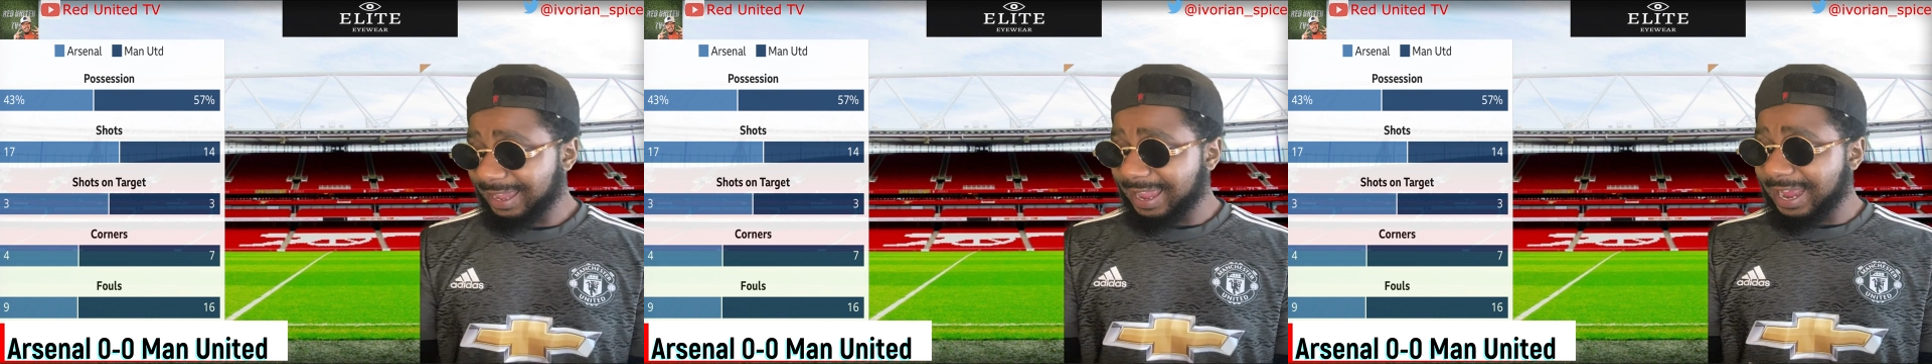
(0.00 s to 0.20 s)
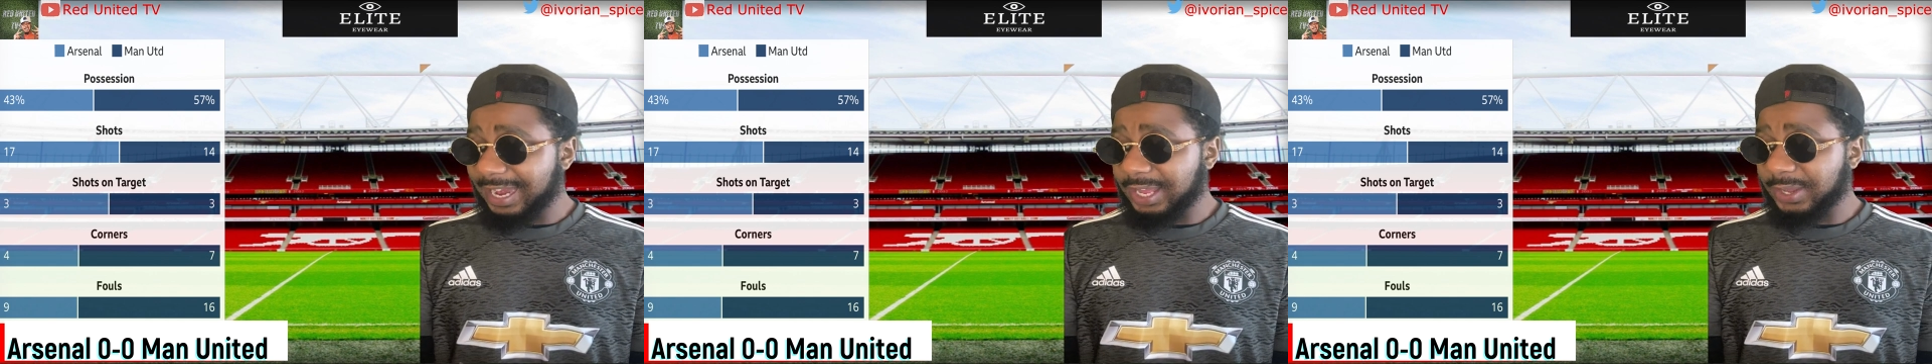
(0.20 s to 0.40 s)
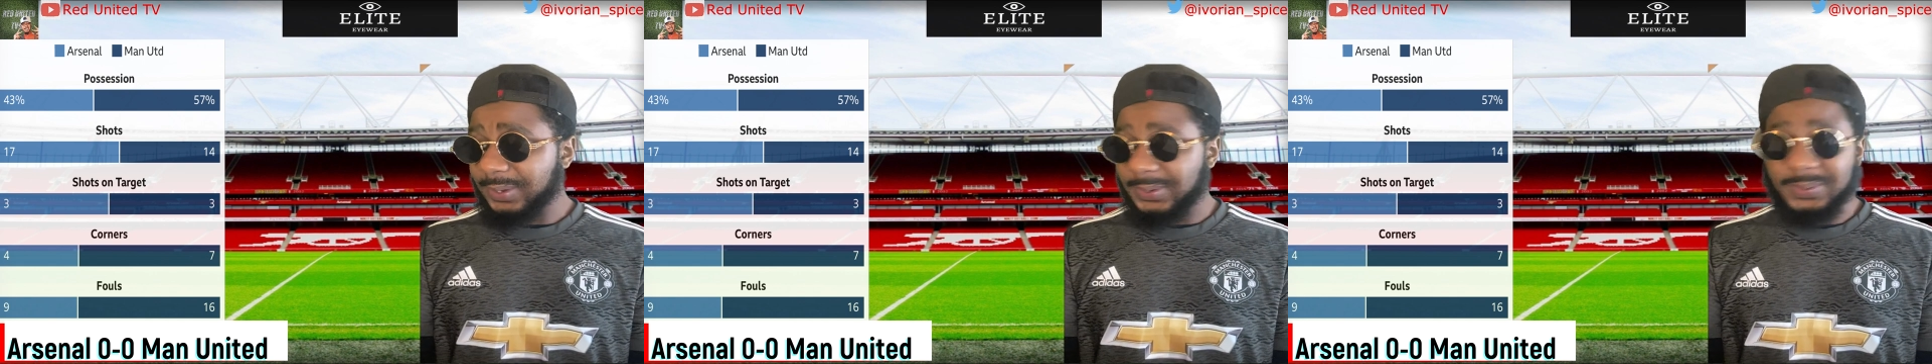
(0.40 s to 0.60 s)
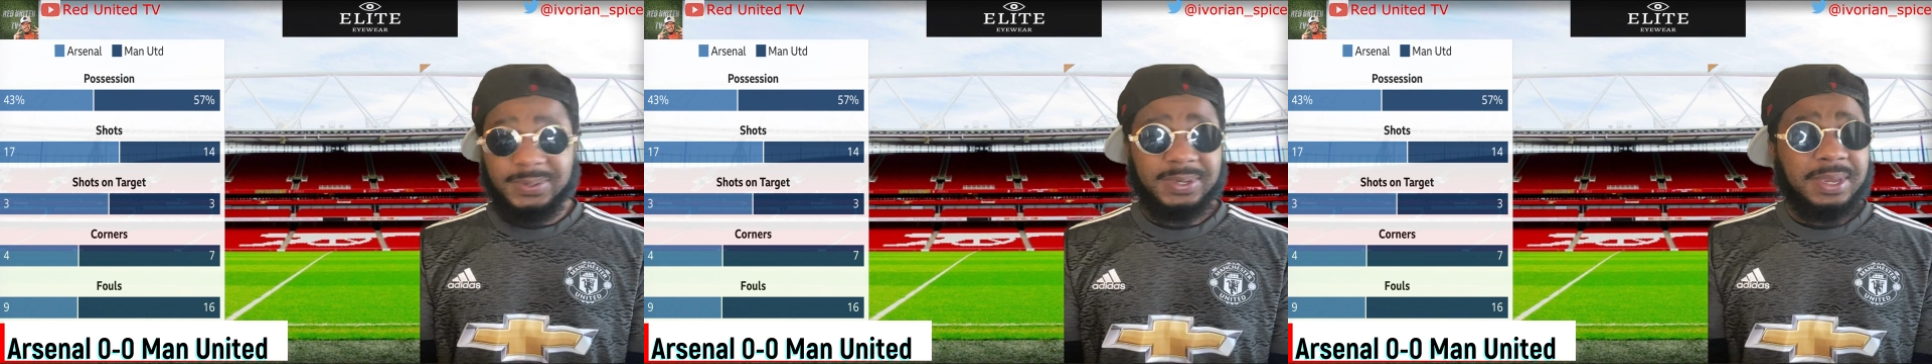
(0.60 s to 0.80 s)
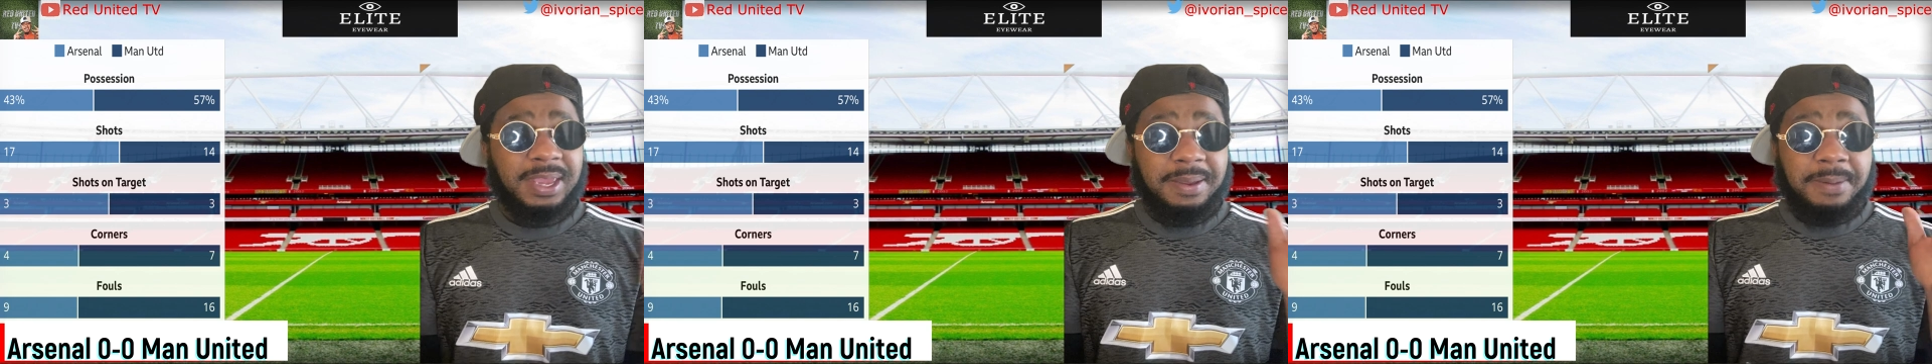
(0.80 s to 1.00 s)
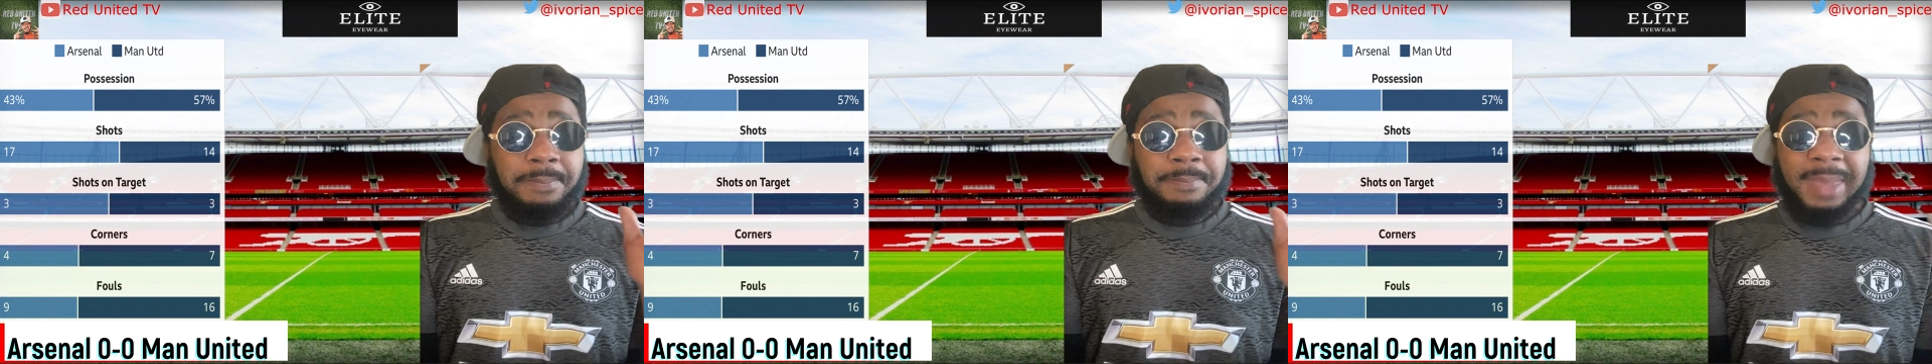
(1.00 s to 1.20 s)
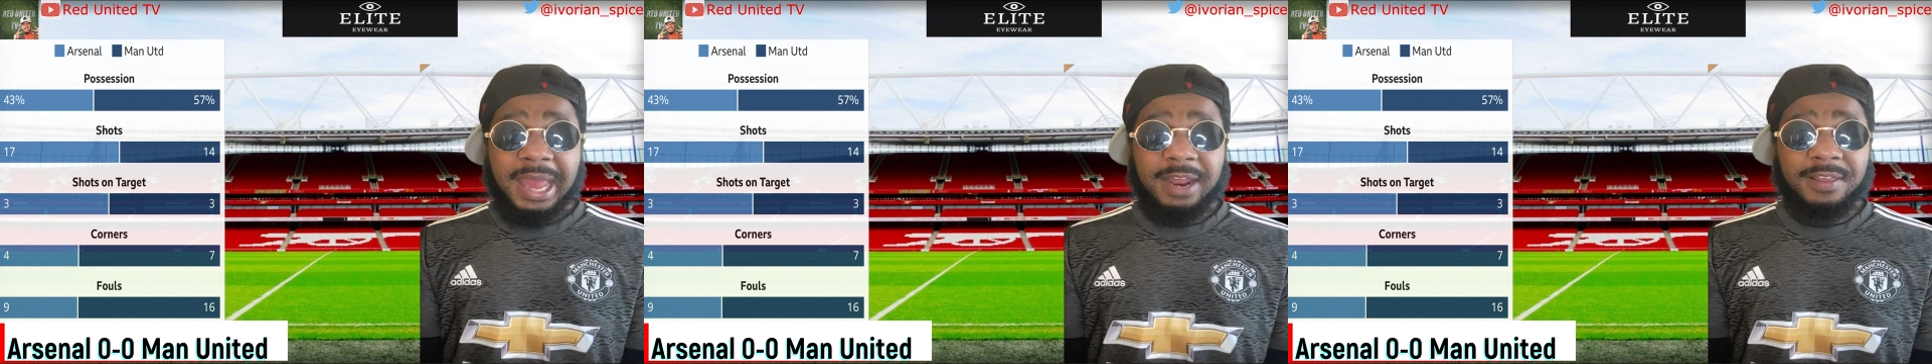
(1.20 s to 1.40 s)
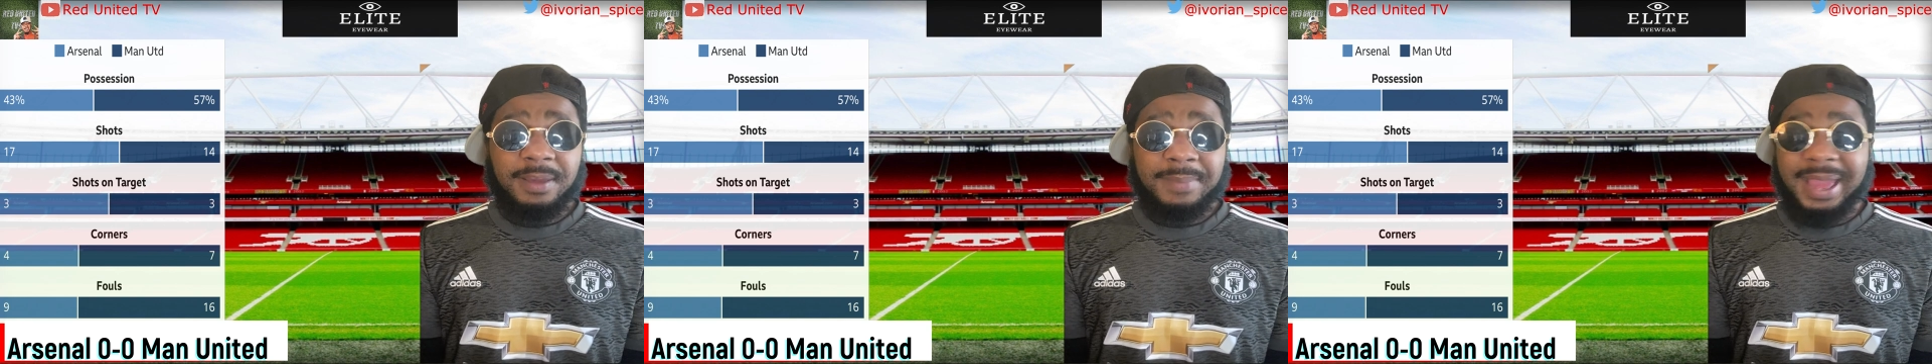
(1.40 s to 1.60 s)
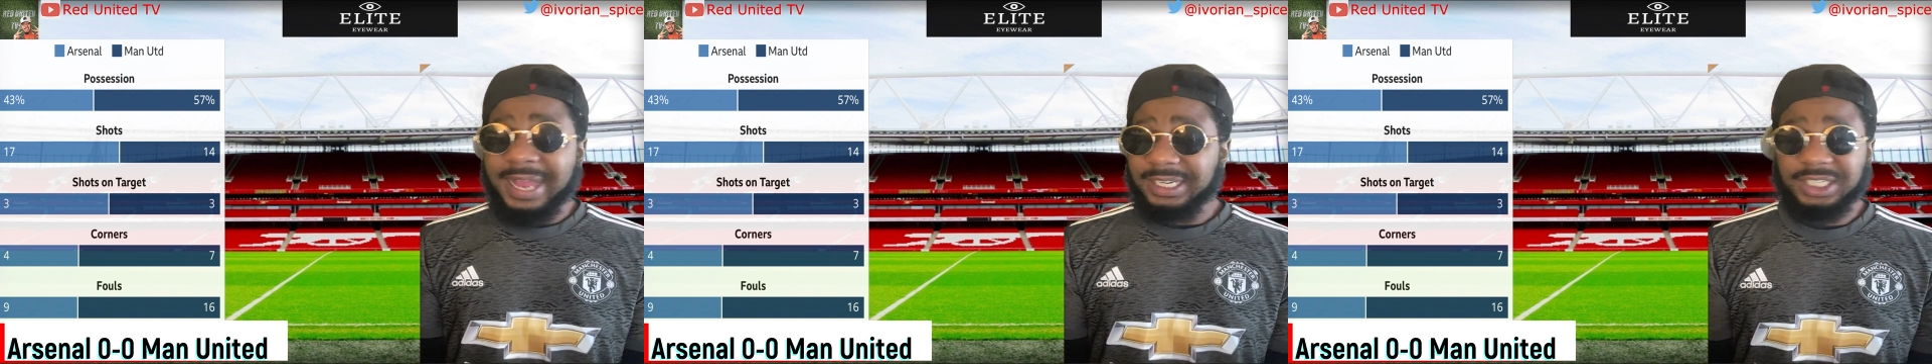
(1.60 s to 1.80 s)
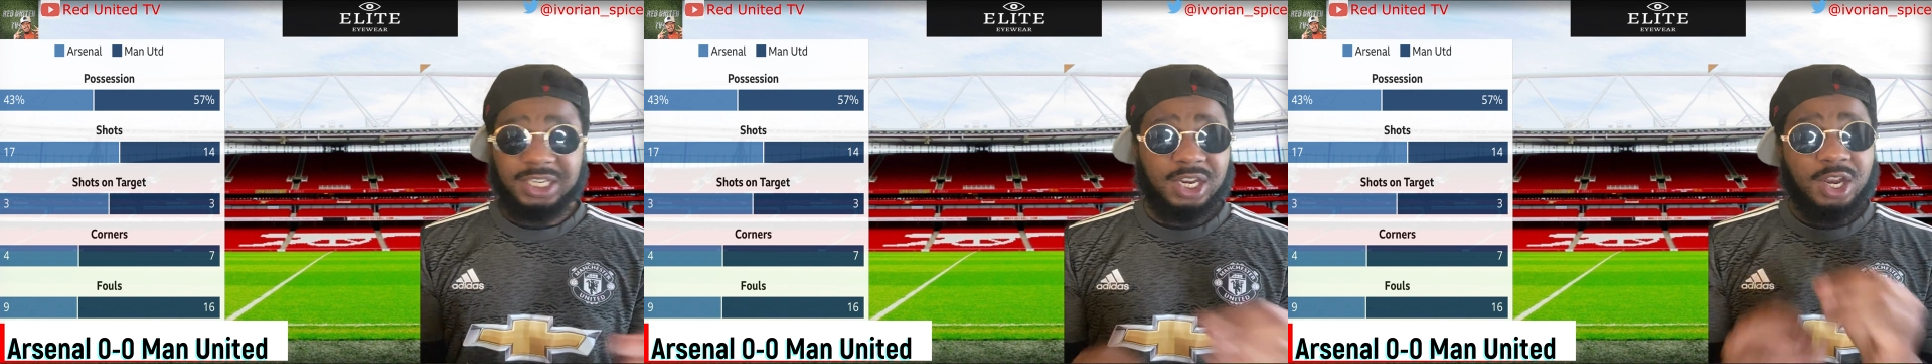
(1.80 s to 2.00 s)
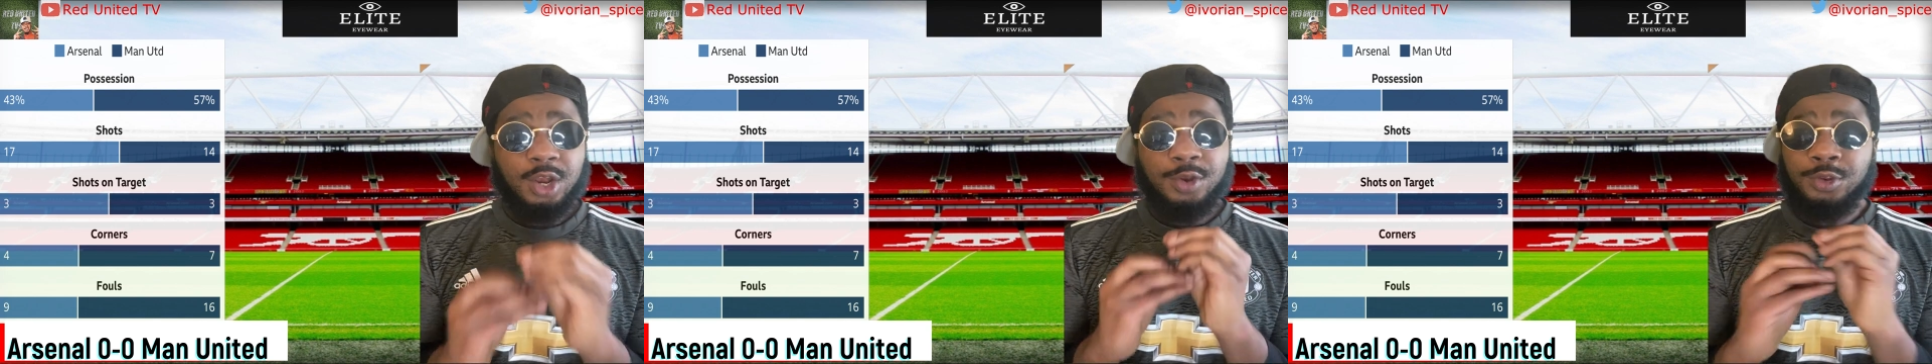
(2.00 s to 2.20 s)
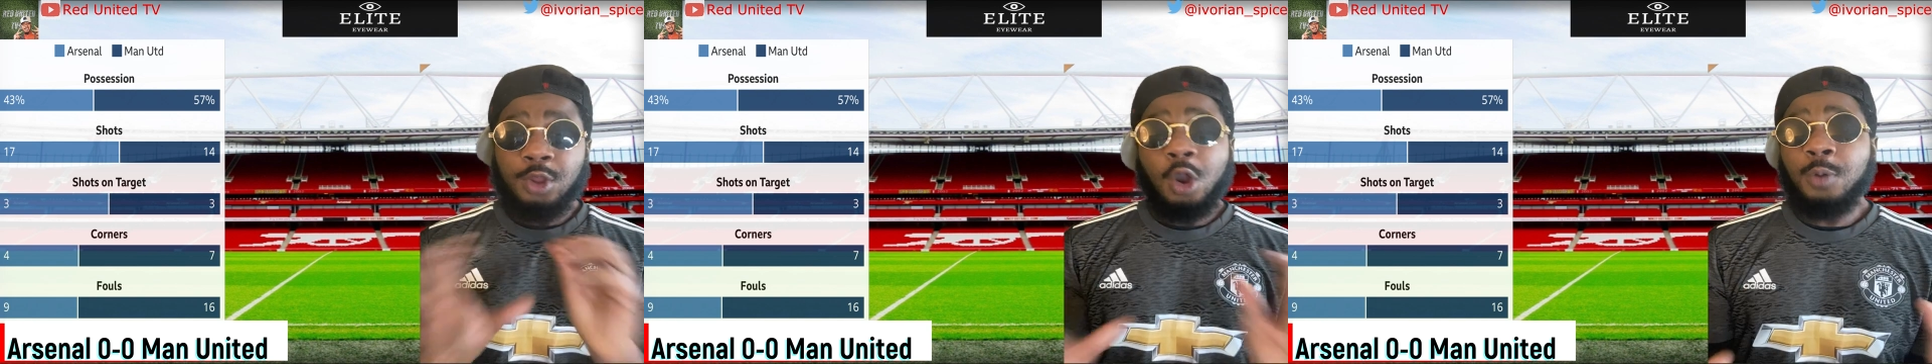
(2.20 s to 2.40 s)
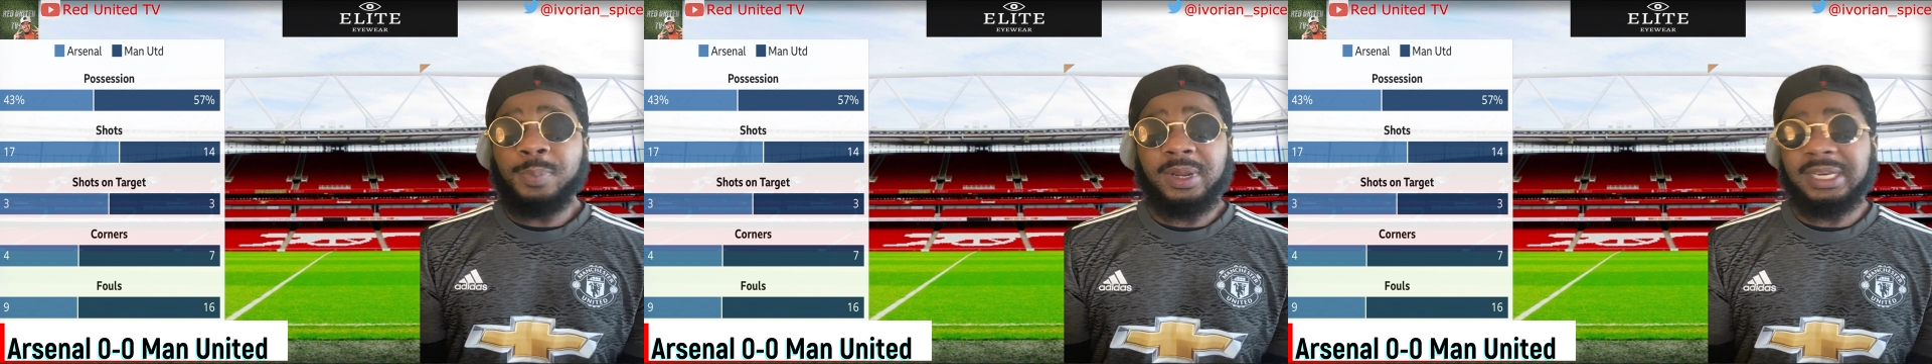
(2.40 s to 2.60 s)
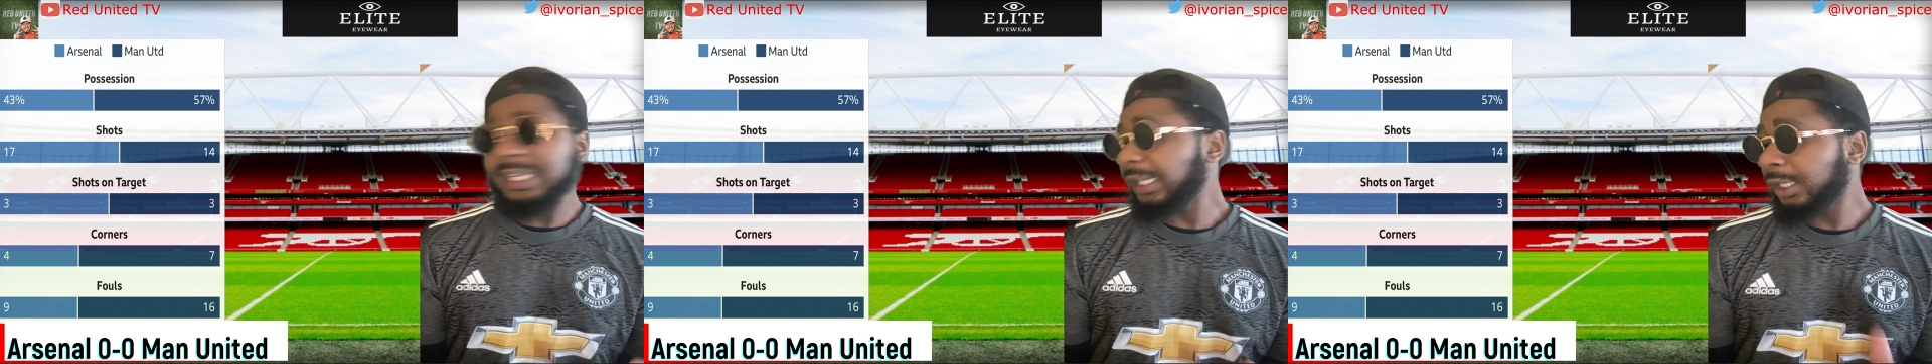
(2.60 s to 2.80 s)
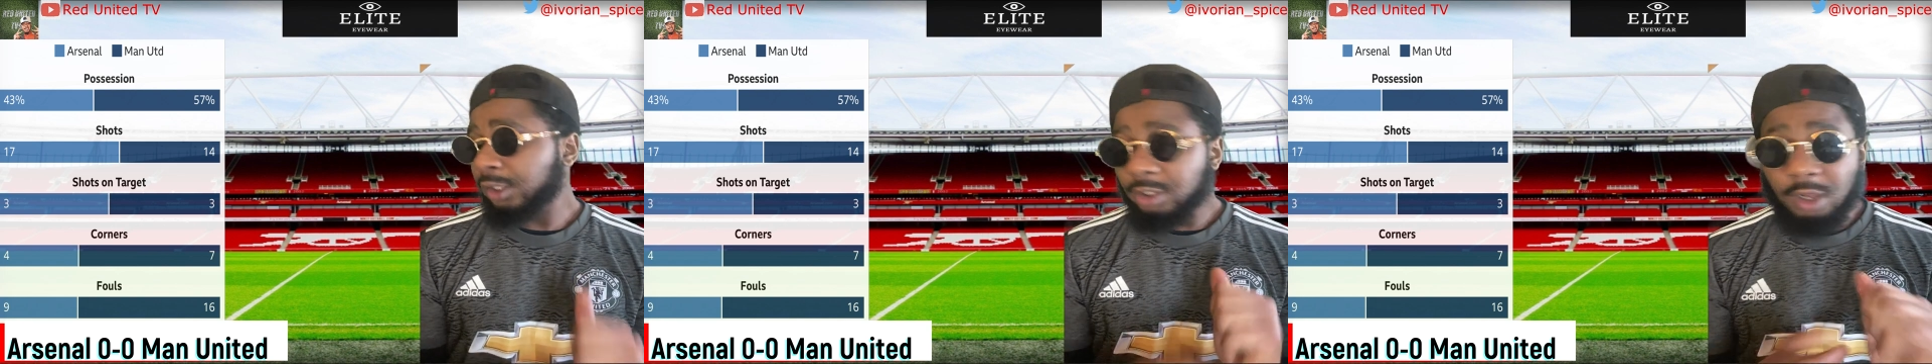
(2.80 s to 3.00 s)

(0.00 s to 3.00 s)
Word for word: Anywho, man of the match, nobody.